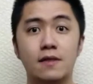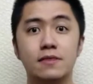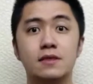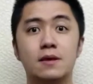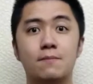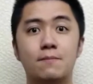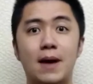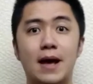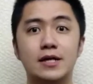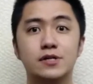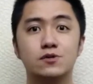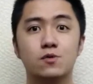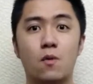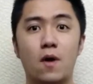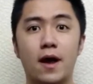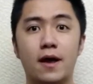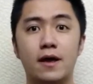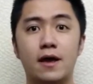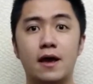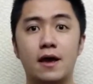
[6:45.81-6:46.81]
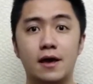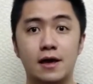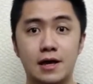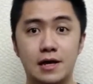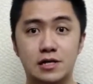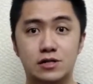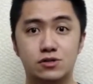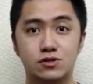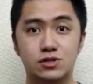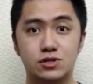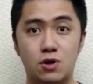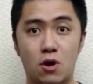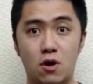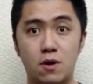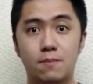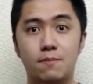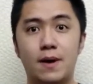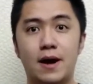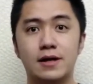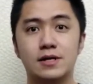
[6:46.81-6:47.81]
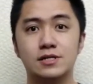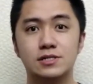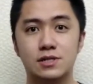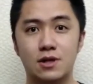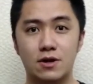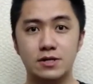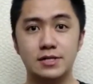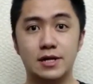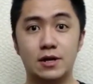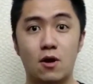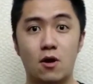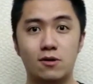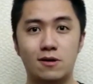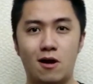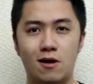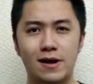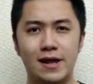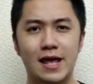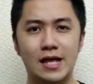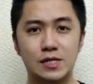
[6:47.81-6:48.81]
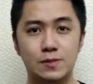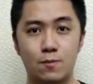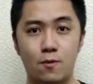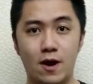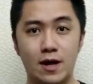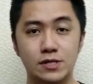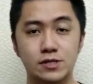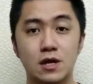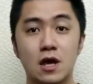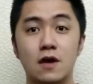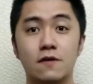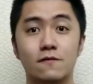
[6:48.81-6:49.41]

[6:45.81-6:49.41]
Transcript: the best way is to start by sourcing on AliExpress